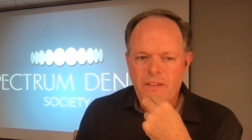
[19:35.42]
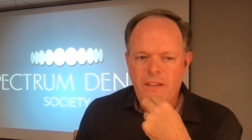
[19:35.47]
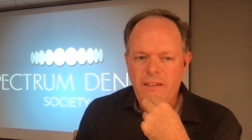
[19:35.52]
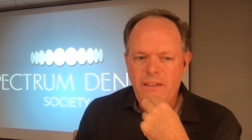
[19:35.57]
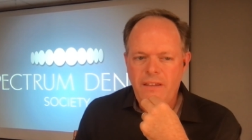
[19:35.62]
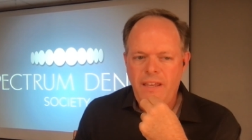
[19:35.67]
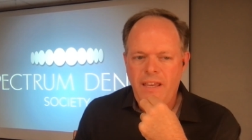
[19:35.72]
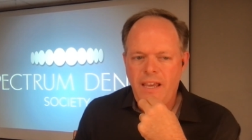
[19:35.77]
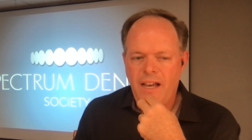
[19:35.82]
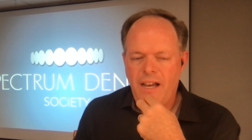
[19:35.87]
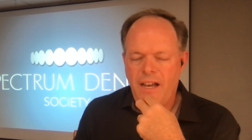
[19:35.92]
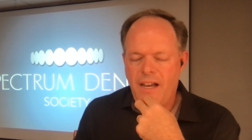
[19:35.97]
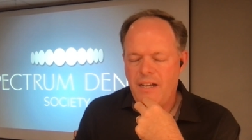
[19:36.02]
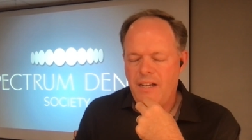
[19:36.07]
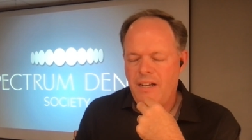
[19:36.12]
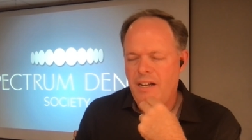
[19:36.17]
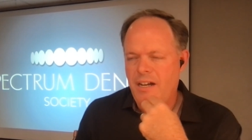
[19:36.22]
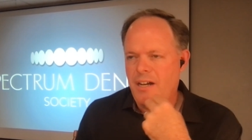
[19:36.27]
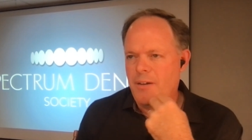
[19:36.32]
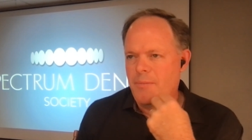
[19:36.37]

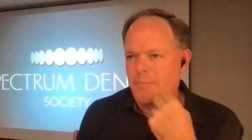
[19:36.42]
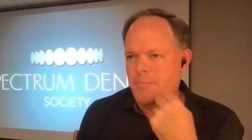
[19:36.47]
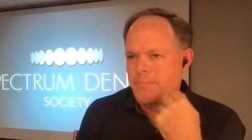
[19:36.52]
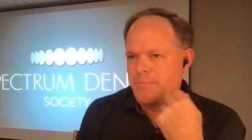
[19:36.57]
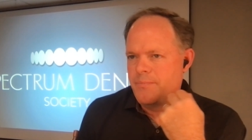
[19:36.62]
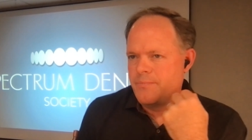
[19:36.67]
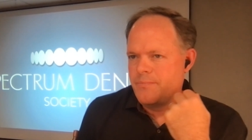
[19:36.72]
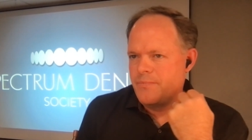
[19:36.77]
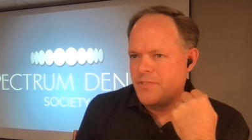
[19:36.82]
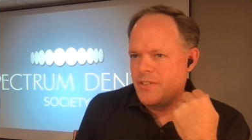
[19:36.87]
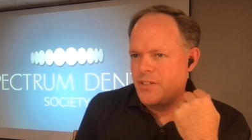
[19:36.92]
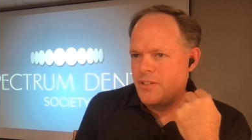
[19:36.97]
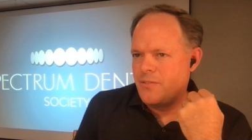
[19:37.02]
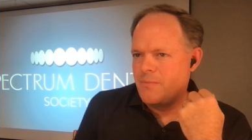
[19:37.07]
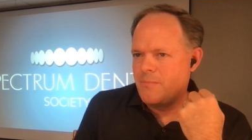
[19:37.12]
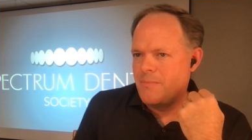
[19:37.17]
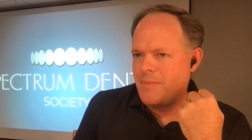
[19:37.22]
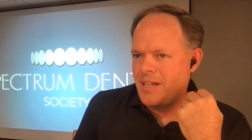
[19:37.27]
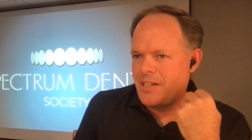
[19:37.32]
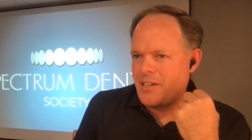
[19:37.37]
Yeah, you
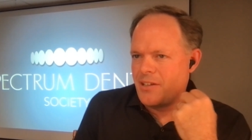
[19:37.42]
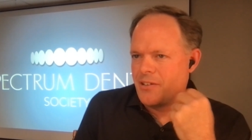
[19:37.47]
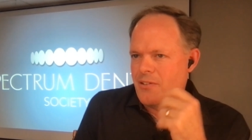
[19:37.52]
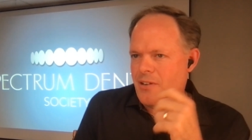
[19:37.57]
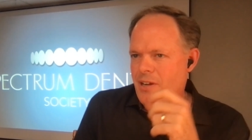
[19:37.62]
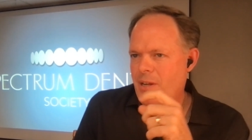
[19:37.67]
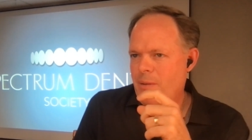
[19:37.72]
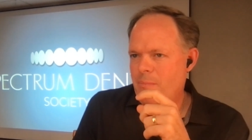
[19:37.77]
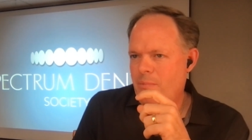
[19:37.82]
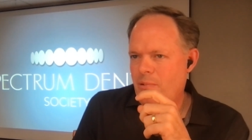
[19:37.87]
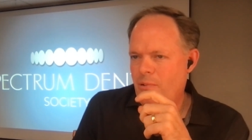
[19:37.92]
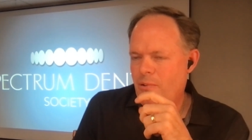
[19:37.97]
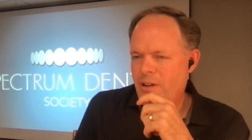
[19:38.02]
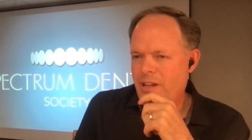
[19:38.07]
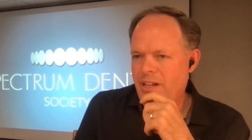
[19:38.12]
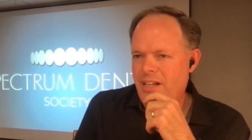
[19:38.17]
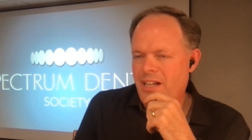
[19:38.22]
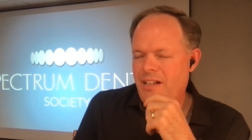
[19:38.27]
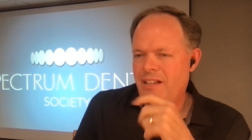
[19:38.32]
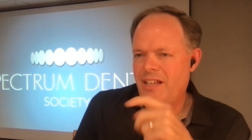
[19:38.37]
make a great
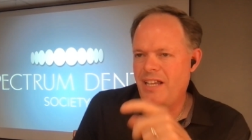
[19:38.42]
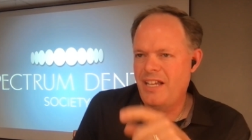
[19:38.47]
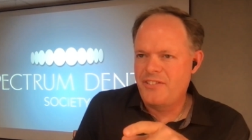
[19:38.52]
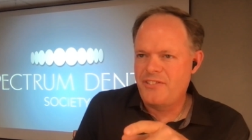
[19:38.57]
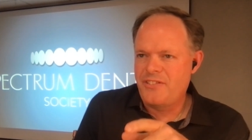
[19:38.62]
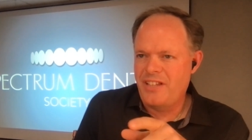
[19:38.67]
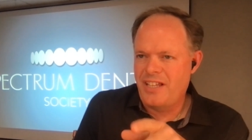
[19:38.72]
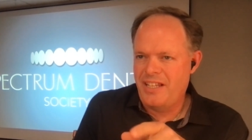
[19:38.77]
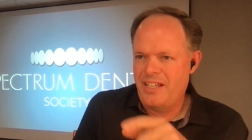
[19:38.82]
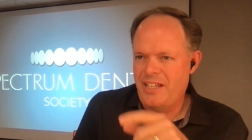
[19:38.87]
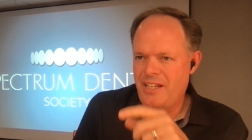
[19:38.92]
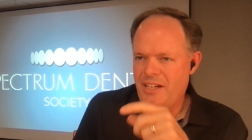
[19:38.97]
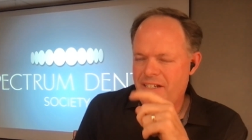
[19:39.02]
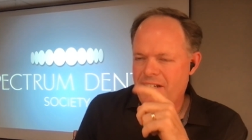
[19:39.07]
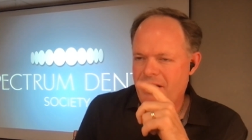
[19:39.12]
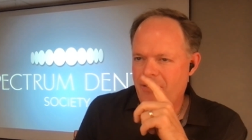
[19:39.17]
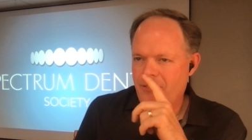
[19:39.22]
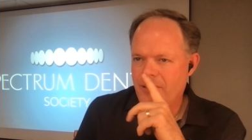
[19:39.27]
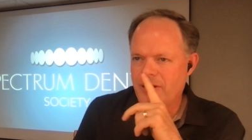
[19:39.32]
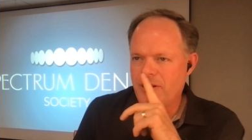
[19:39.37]
point. I'll answer that, and then I
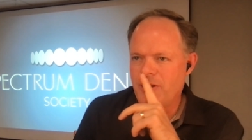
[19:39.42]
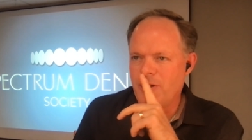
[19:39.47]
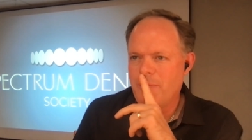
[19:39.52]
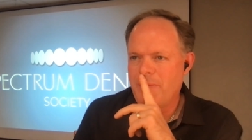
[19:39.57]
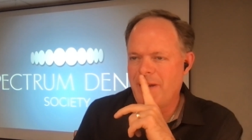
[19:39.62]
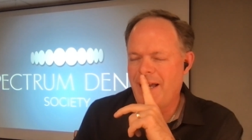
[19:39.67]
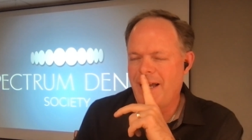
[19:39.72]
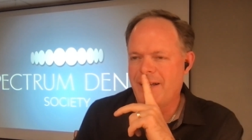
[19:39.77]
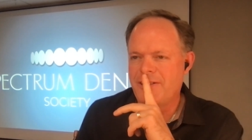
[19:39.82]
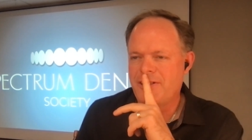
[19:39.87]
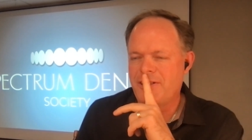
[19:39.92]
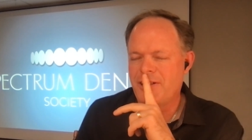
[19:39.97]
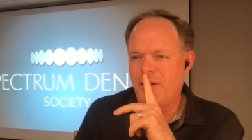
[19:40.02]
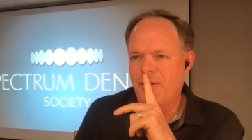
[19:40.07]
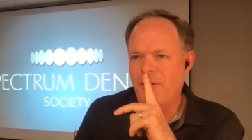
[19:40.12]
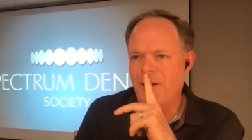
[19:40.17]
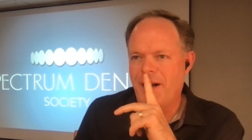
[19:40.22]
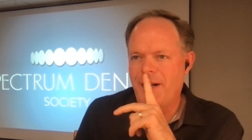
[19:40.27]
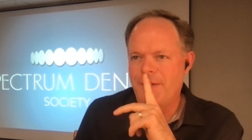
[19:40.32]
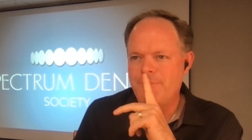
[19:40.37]
kind of want to go back.
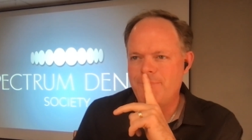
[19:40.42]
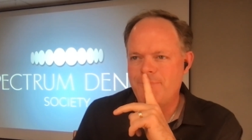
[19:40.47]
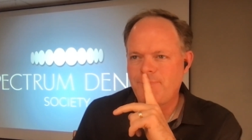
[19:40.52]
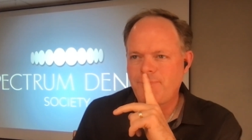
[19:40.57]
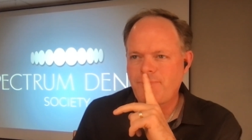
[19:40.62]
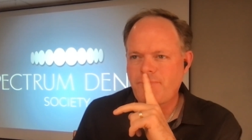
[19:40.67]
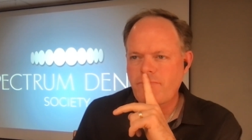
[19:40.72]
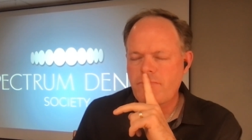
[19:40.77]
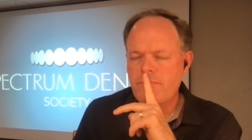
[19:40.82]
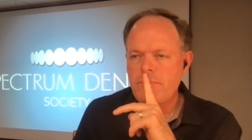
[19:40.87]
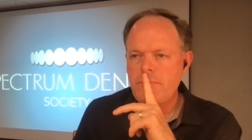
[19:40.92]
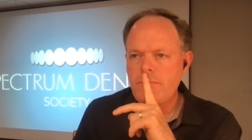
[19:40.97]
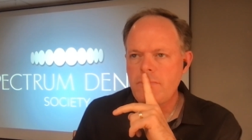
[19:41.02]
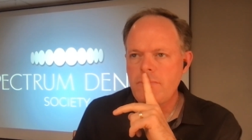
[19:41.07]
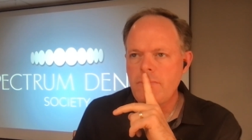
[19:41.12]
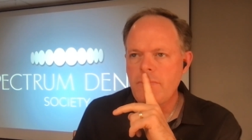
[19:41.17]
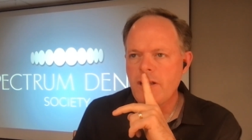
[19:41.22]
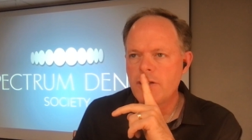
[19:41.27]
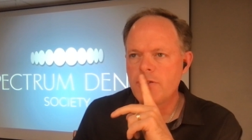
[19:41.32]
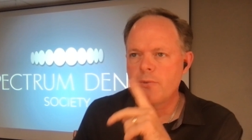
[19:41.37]
So,
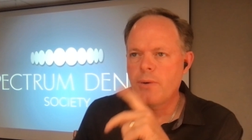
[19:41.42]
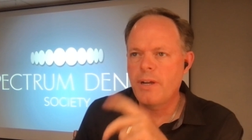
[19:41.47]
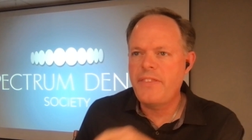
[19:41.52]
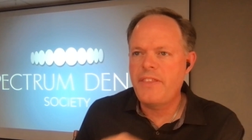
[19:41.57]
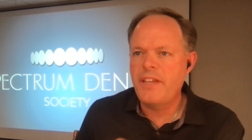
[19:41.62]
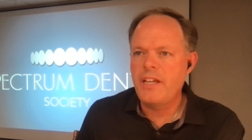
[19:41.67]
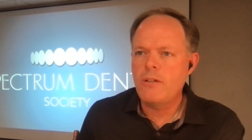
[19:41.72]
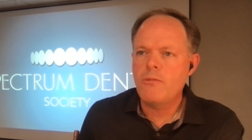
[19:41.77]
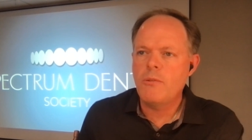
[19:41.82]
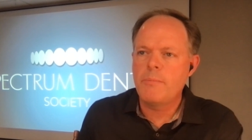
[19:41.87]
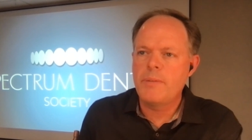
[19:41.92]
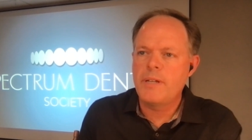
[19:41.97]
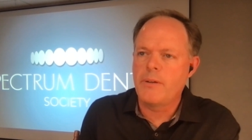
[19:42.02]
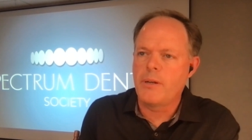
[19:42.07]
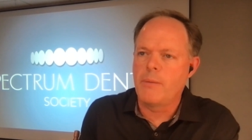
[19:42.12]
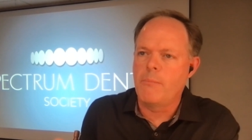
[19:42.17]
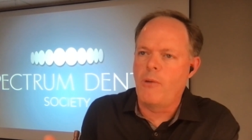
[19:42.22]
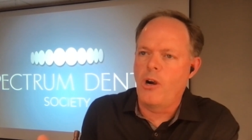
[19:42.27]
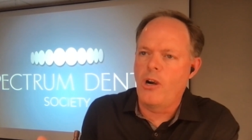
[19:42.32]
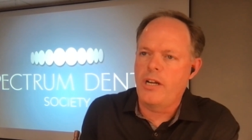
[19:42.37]
do I think we'll be able
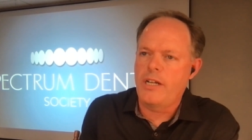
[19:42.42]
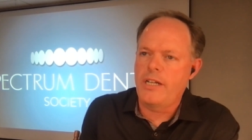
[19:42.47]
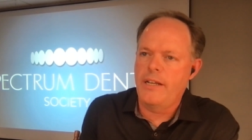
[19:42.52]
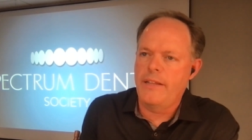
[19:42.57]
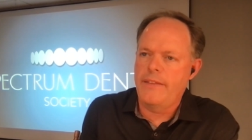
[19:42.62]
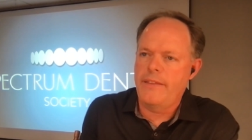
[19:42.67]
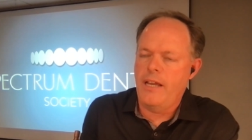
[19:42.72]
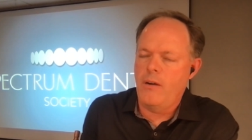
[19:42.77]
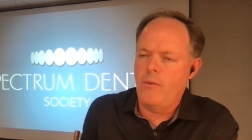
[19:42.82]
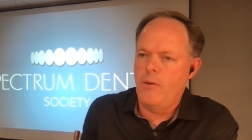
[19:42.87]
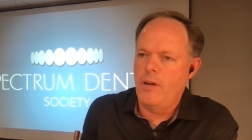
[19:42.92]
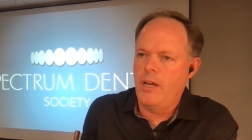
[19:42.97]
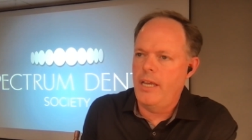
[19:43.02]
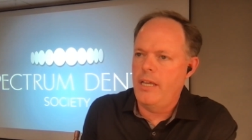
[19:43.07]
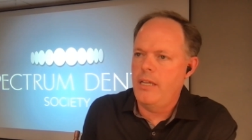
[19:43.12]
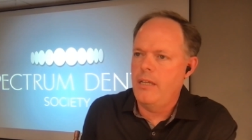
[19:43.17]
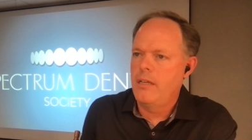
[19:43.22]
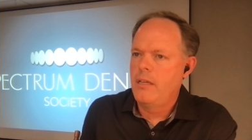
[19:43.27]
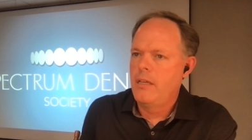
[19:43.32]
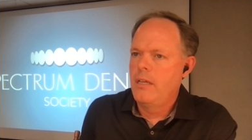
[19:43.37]
to market it that
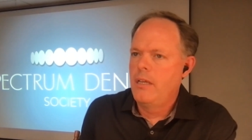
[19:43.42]
way?